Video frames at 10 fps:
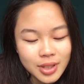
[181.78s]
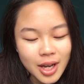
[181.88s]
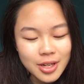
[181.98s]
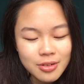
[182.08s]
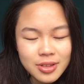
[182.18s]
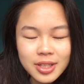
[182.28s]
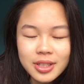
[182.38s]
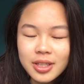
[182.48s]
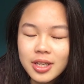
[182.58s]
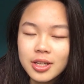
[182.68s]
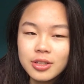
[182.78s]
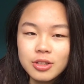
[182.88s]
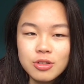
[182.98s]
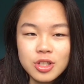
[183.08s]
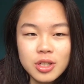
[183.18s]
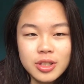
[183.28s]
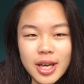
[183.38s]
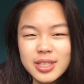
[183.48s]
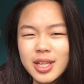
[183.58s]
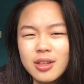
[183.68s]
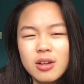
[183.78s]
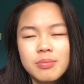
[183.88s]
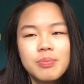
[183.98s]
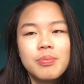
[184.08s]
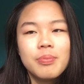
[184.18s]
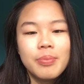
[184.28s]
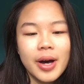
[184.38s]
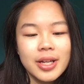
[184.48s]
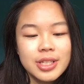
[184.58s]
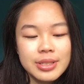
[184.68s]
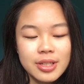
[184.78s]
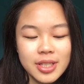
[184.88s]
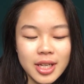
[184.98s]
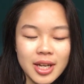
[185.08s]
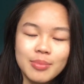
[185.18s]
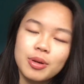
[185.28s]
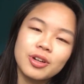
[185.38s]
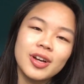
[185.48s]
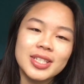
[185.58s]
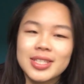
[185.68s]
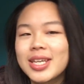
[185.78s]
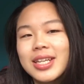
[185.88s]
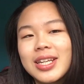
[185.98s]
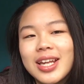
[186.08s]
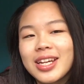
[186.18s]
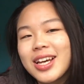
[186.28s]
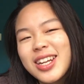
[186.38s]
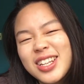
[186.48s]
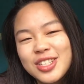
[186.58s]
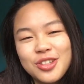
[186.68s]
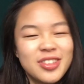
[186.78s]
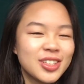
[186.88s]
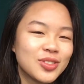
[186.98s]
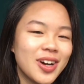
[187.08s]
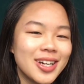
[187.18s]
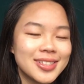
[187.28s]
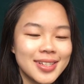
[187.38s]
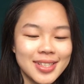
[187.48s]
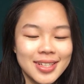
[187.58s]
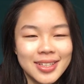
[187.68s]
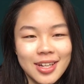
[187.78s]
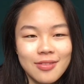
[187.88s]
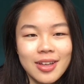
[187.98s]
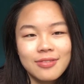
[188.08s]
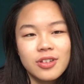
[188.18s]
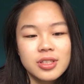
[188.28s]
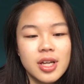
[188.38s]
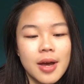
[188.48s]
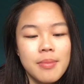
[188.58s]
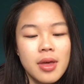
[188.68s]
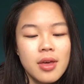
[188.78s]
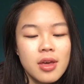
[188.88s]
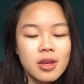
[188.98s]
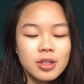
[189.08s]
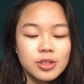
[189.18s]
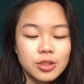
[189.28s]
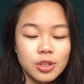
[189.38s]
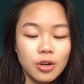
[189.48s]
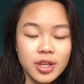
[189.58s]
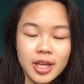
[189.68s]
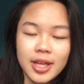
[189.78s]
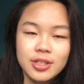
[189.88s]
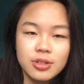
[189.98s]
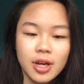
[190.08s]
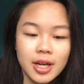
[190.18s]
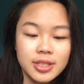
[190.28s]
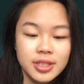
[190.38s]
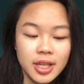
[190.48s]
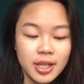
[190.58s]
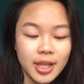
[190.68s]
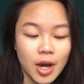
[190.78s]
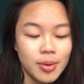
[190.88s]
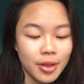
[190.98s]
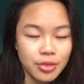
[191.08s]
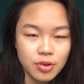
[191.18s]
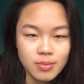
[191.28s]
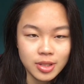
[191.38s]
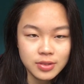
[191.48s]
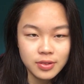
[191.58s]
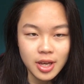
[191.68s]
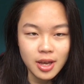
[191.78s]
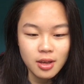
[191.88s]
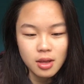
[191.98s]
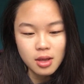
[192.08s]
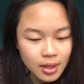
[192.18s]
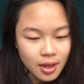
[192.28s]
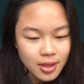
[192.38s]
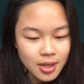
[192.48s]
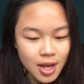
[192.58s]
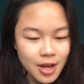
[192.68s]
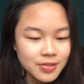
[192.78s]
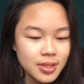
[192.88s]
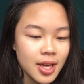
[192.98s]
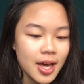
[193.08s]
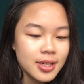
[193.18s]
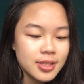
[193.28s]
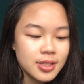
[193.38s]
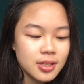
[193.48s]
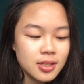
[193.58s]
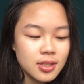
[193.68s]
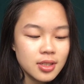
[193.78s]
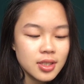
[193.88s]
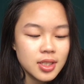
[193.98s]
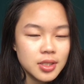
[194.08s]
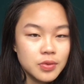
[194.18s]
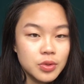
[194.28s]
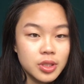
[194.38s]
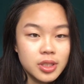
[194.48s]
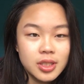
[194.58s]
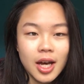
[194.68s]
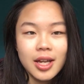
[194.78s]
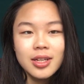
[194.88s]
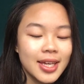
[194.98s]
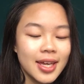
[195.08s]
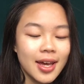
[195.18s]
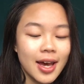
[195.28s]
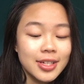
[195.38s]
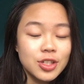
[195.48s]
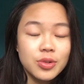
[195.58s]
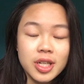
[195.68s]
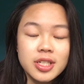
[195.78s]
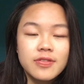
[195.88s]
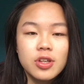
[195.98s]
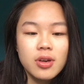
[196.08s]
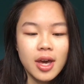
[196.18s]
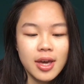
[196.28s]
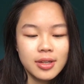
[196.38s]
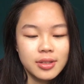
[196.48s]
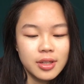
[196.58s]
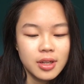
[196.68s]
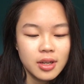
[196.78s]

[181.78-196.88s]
I don't think it usually takes that long, but just because I kind of procrastinated and I kind of had to do things twice because I didn't get it right the first time. So yeah, that I'd say allow about 3 months for that. And then after that was done, I had to do an interview, and